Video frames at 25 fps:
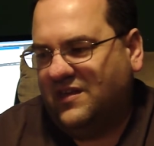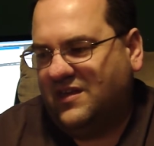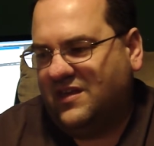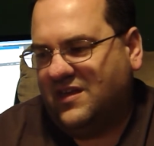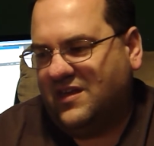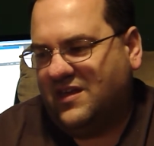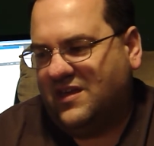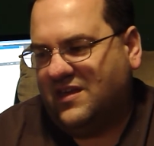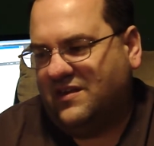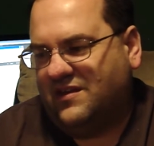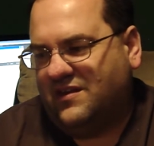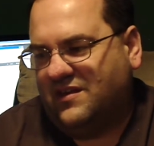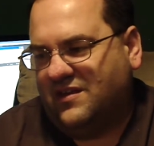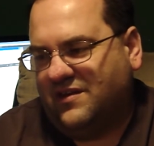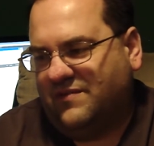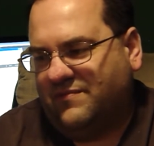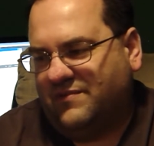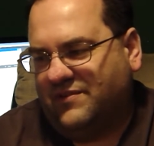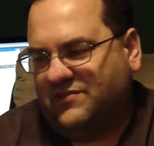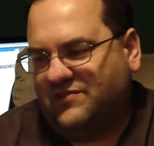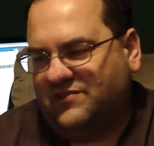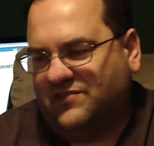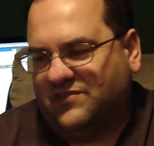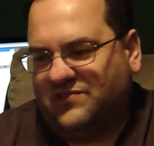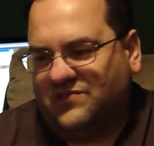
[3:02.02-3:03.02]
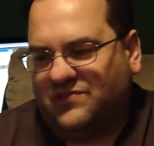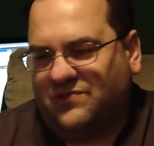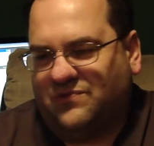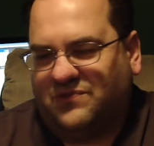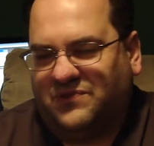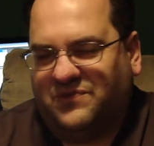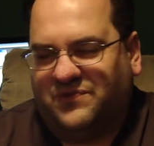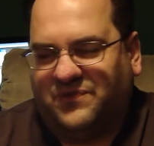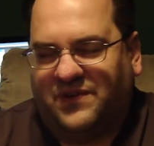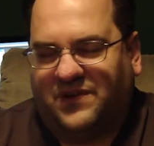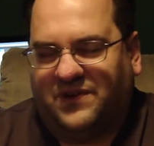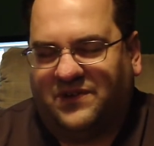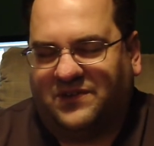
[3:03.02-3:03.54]
and uh, my sister was
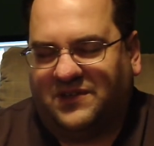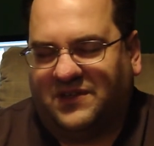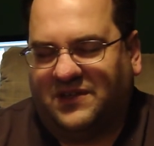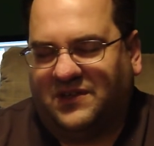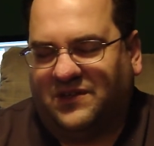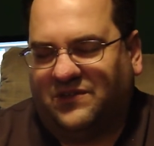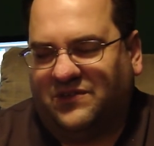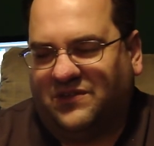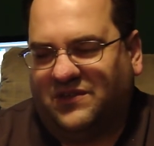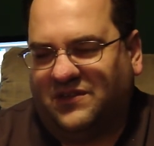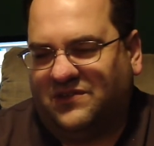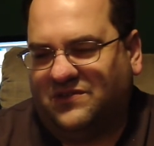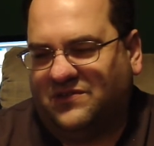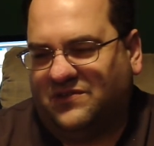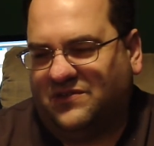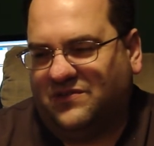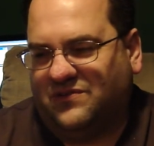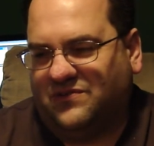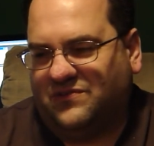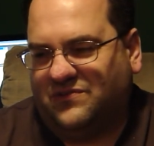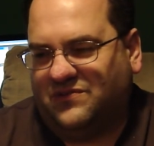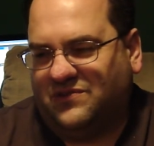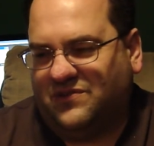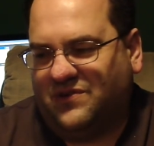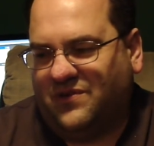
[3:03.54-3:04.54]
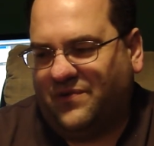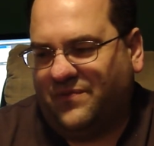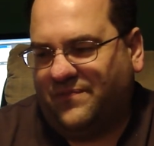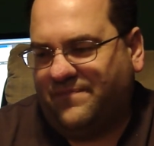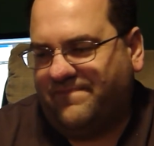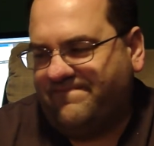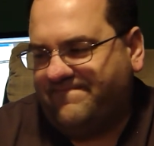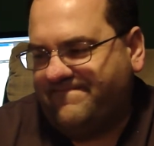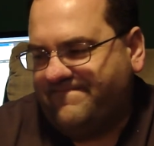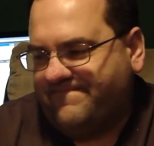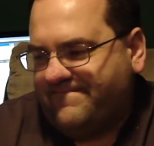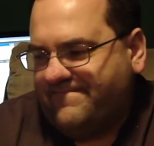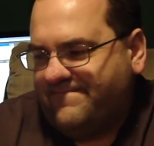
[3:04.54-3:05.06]
fairly healthy too so
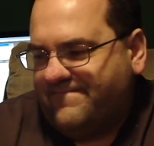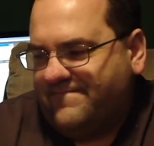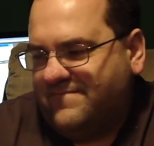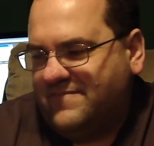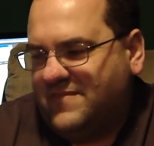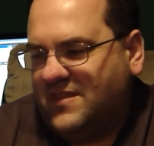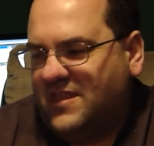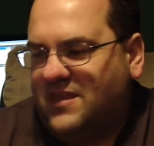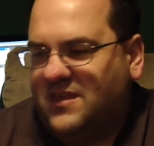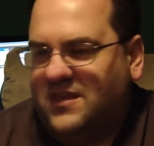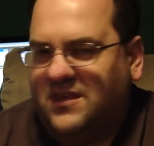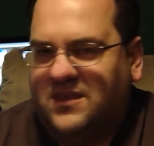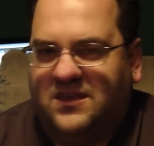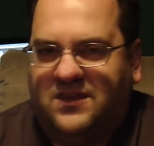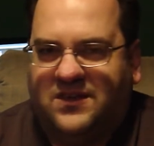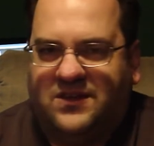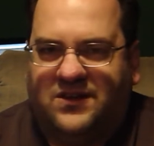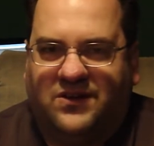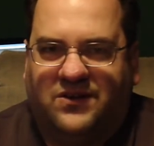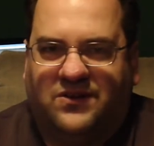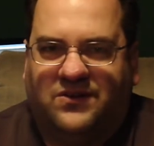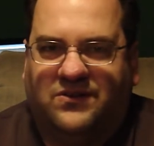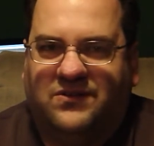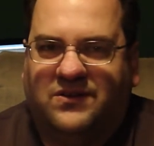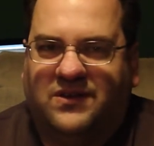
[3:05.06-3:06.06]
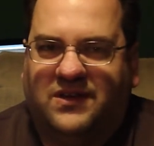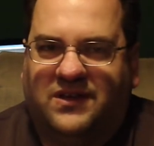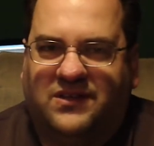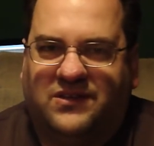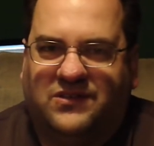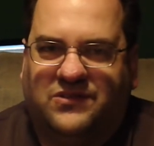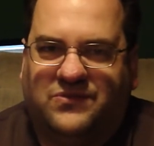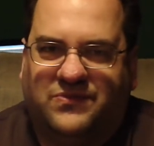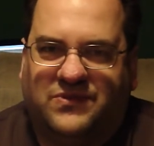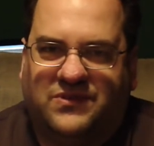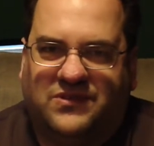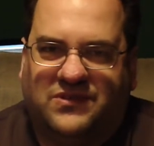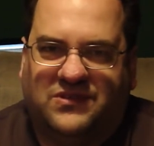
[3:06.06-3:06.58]
you know I
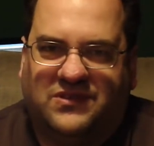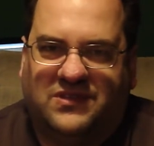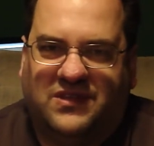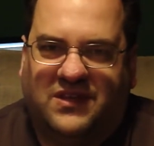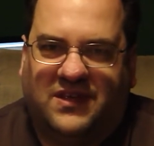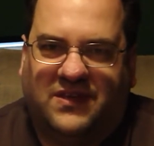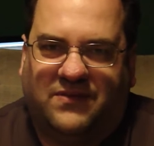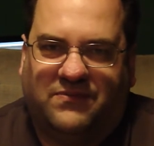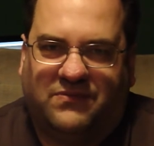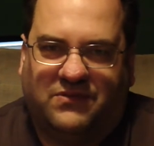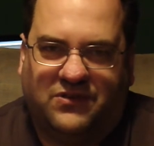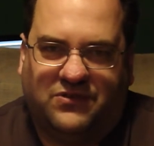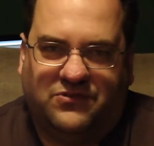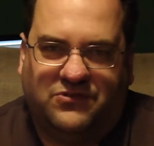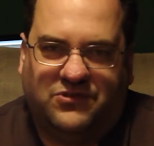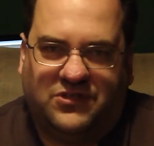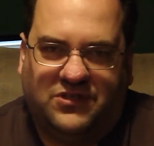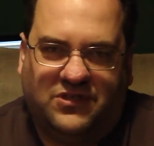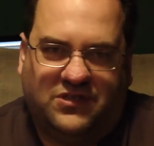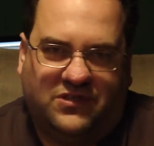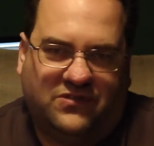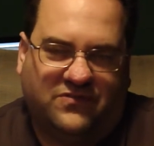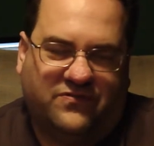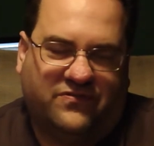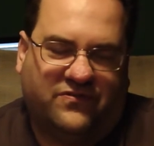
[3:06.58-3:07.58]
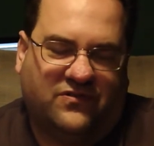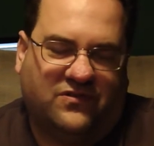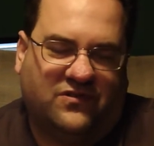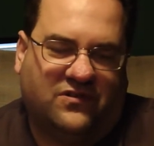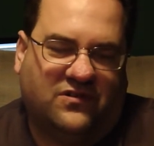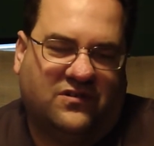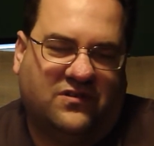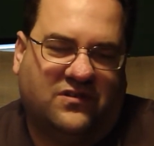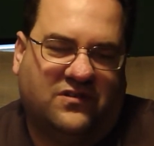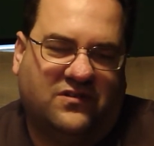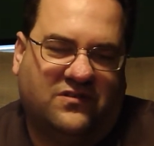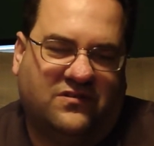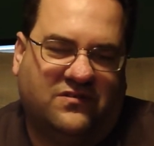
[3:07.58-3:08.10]
guess we just didn't have good genes for
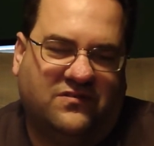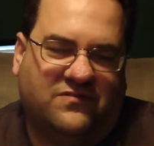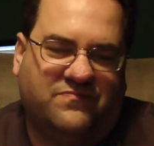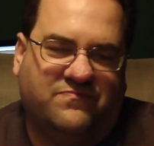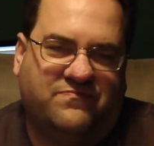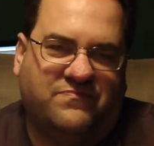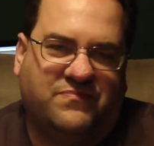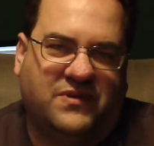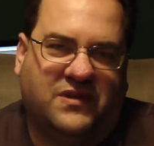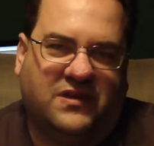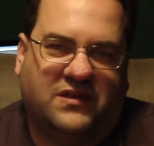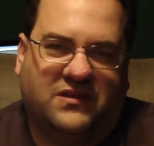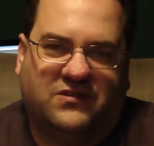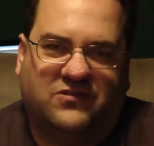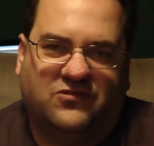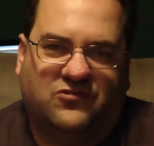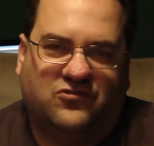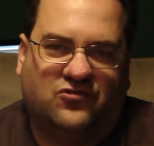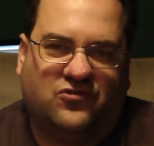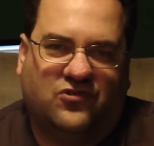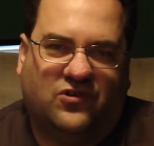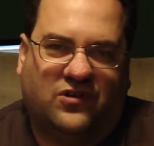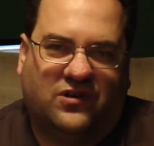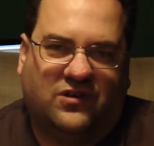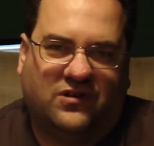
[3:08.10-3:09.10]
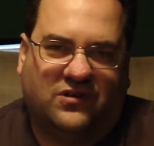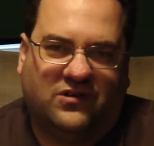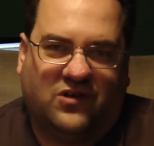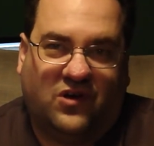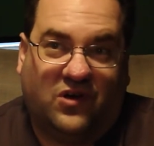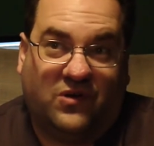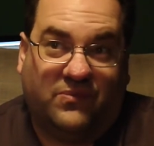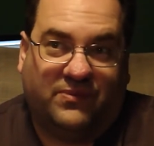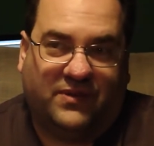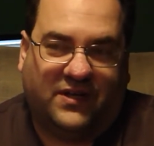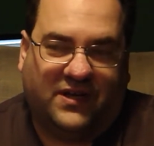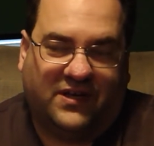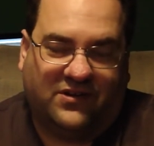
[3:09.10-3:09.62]
big strong
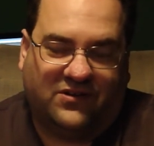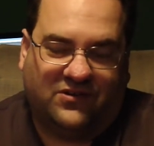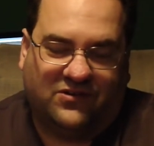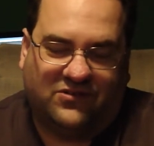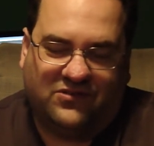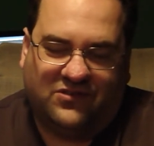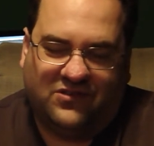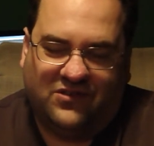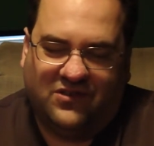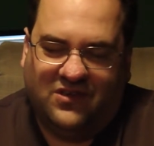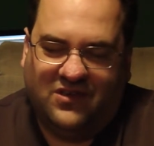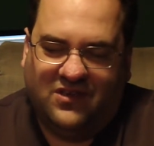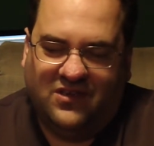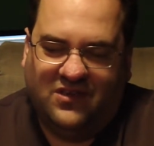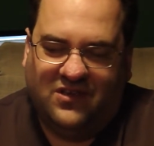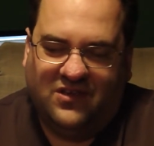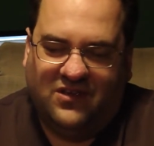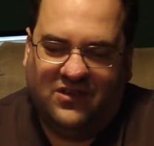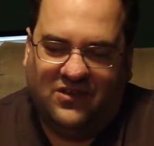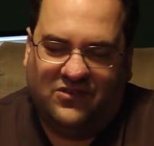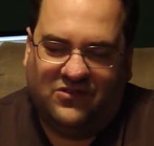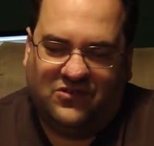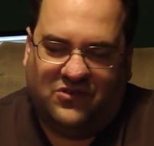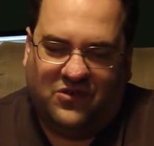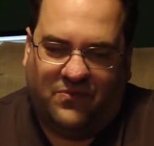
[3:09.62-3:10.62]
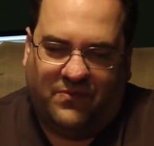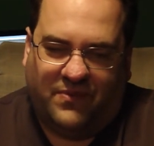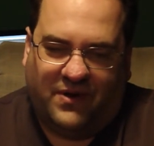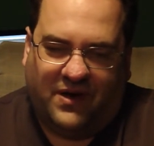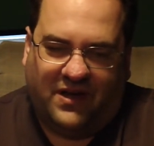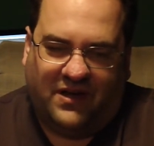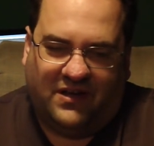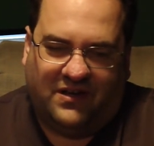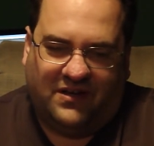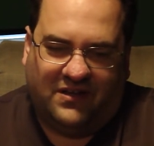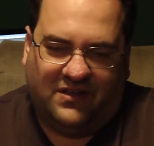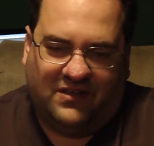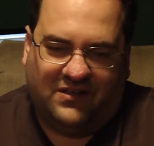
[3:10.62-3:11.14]
gallbladders so
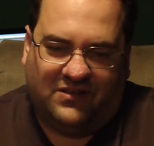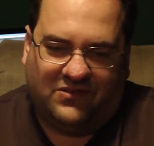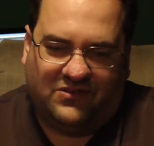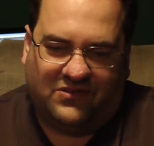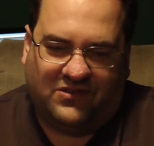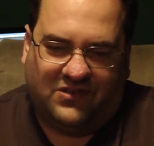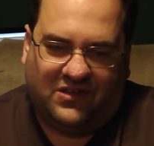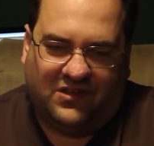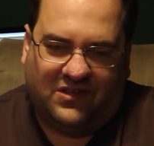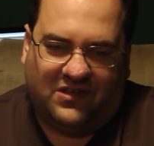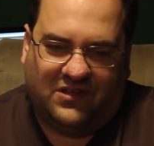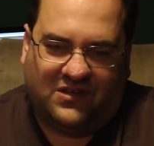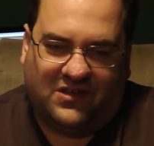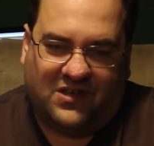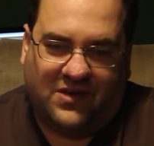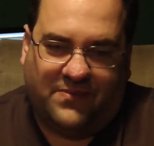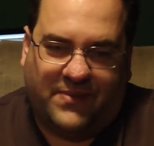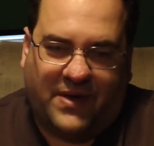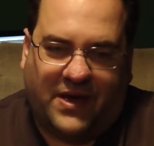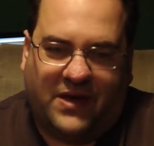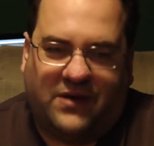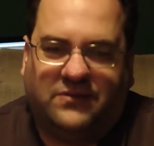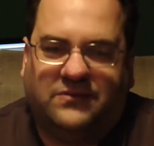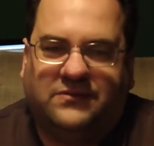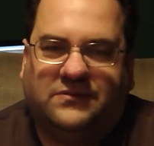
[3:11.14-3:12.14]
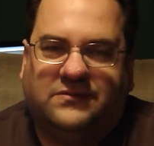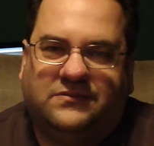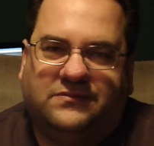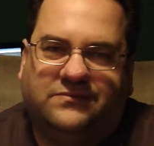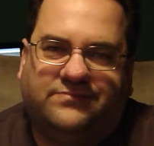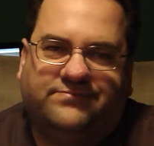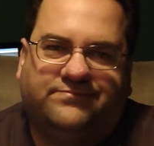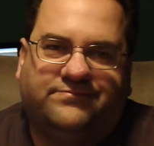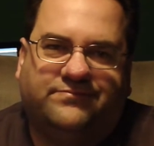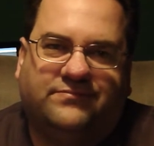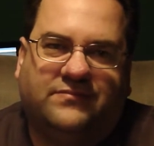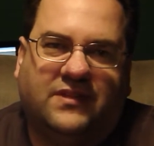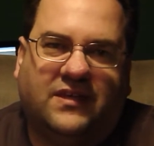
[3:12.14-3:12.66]
mine is gonna come out
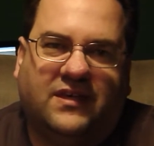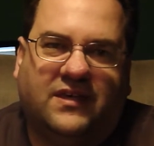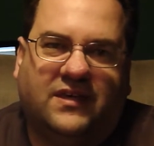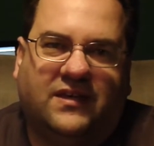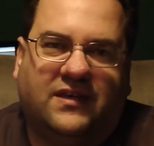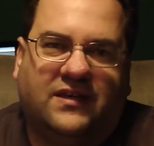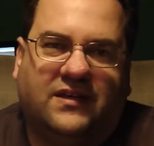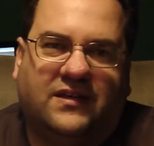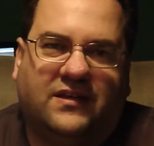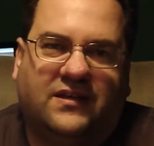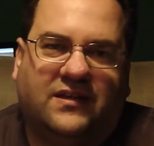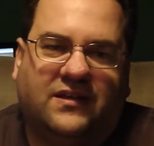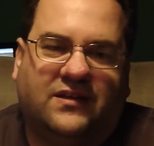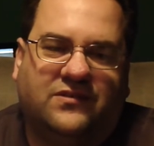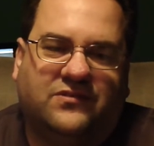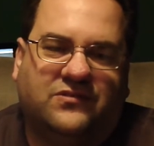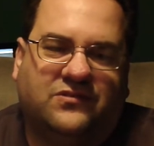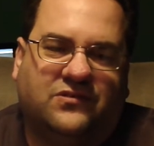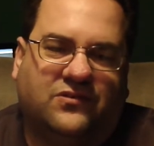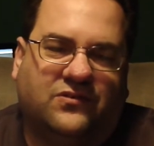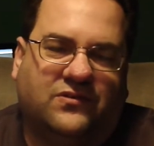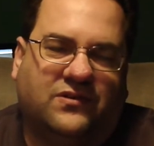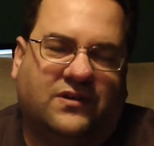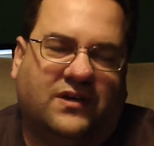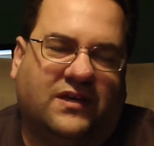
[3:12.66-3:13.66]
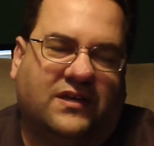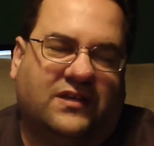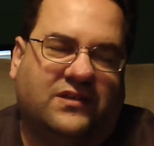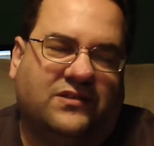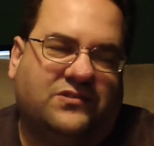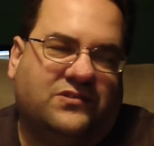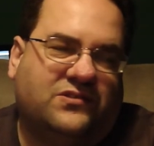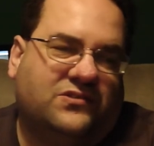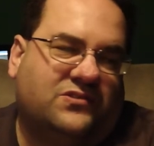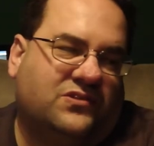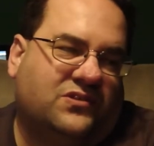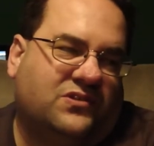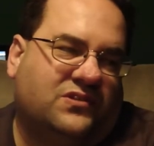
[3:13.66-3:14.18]
and uh, so I guess
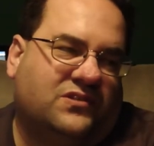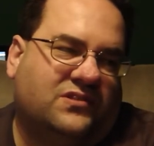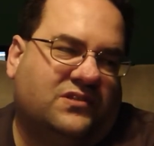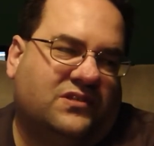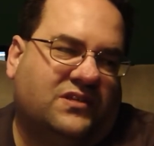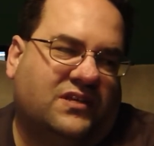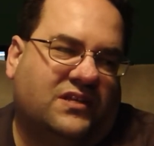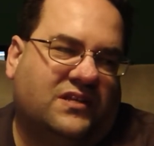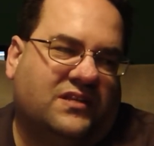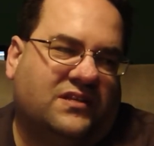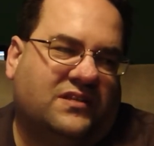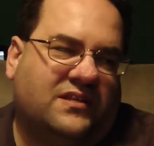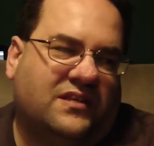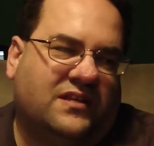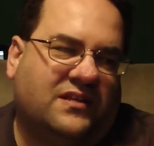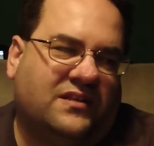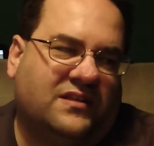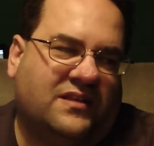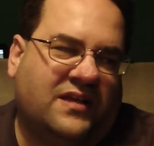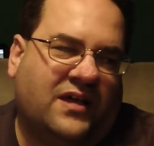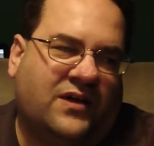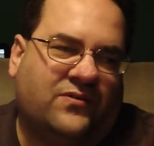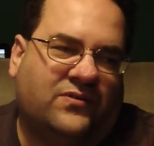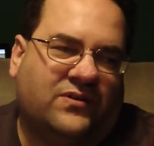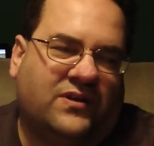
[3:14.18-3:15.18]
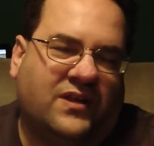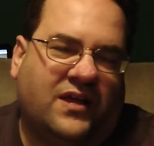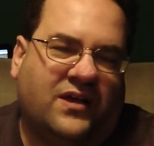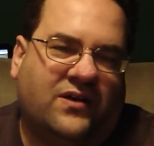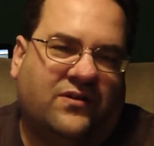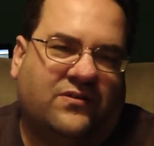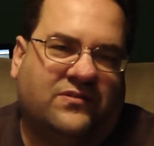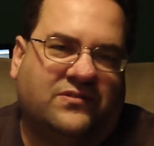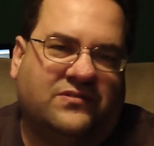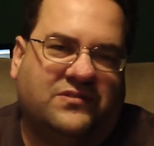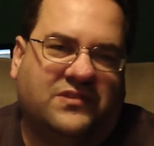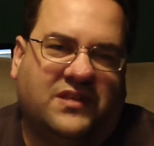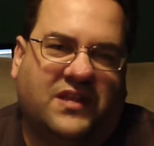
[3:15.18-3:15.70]
it's good to get it out now
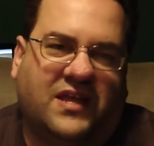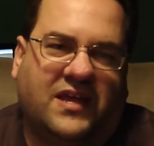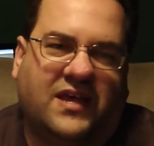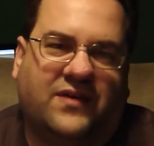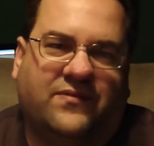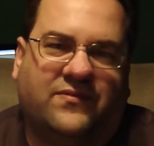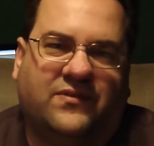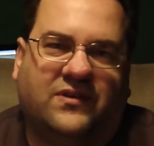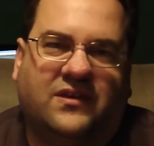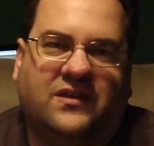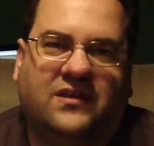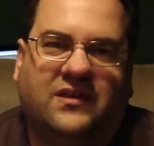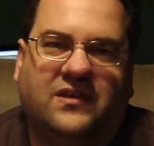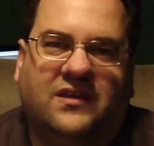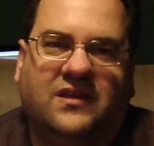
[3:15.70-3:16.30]
instead of having